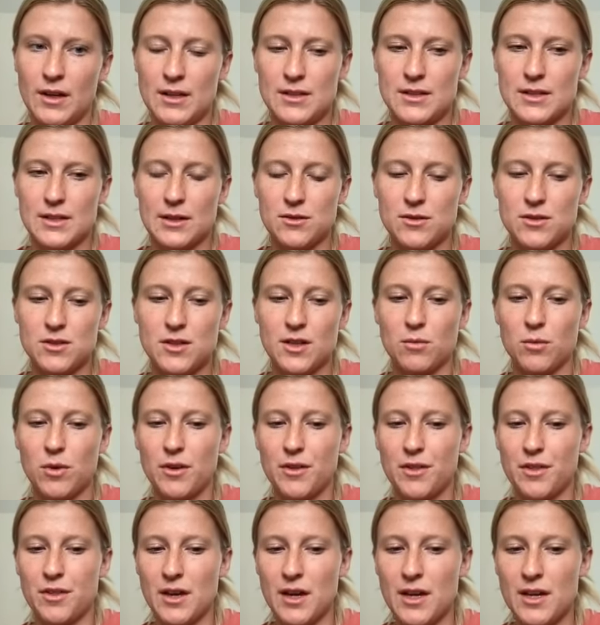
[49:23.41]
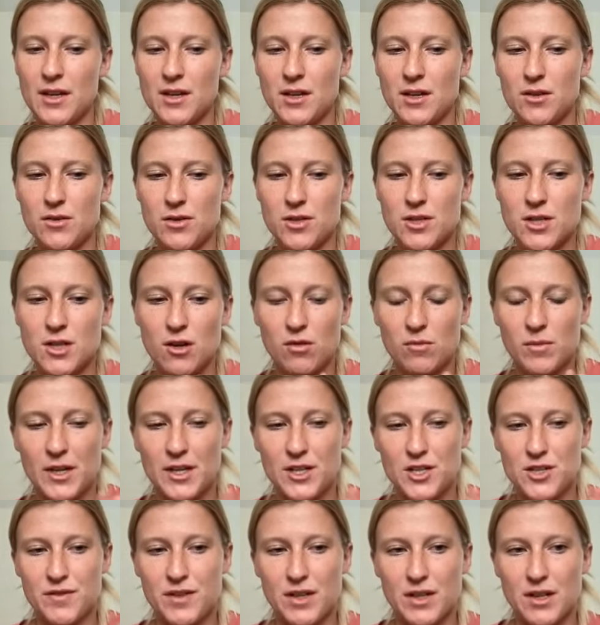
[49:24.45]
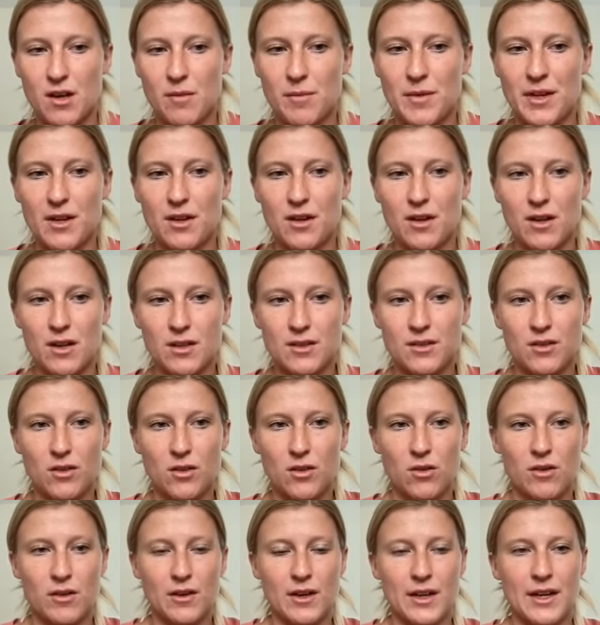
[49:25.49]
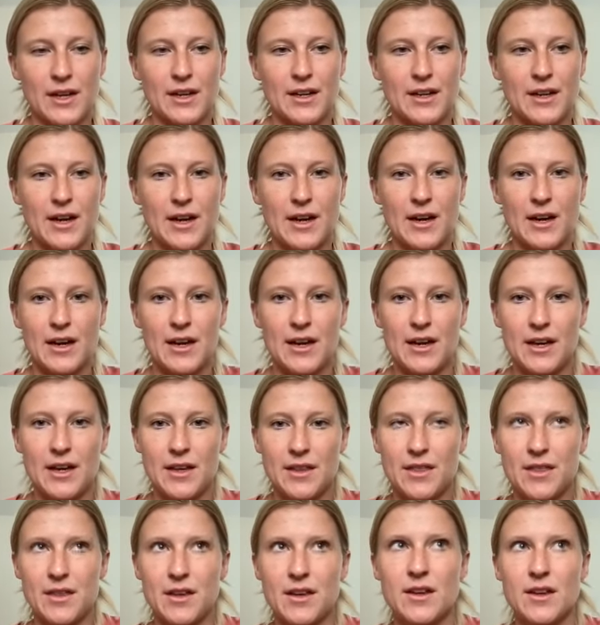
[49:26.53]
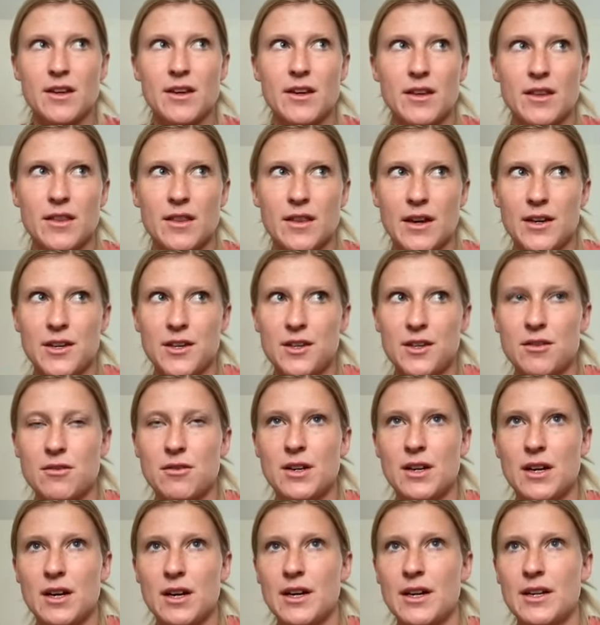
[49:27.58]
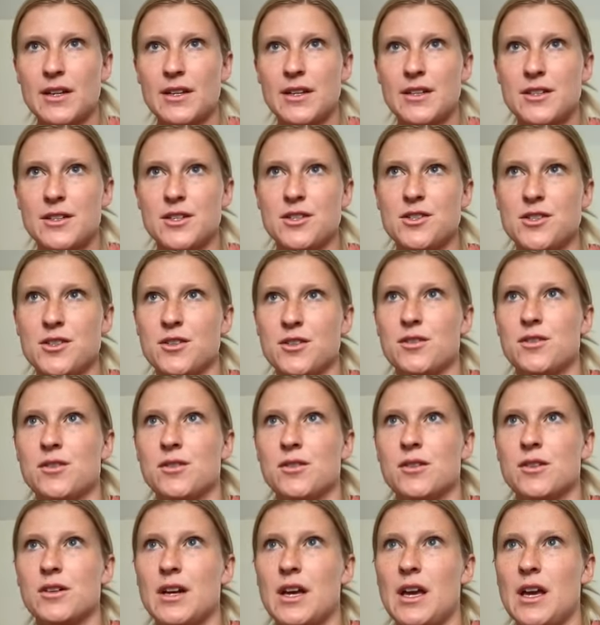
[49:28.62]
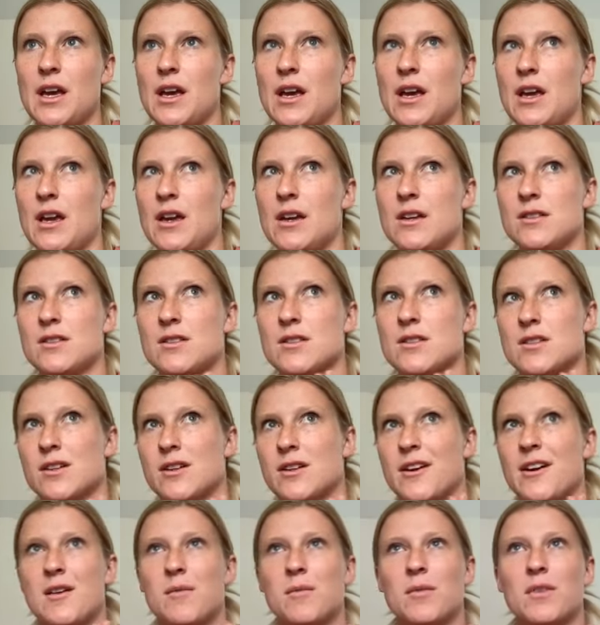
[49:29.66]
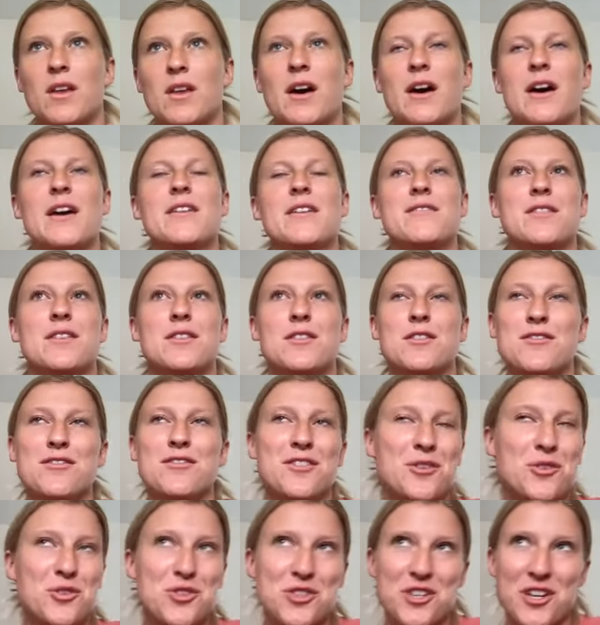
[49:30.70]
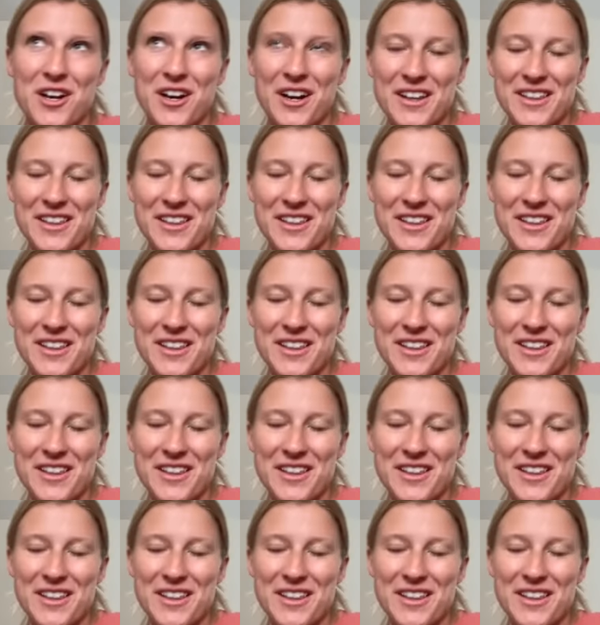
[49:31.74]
Sounds good. Well, thank you so much for coming on, Loren. I think that you and I need to do a Instagram live in the future.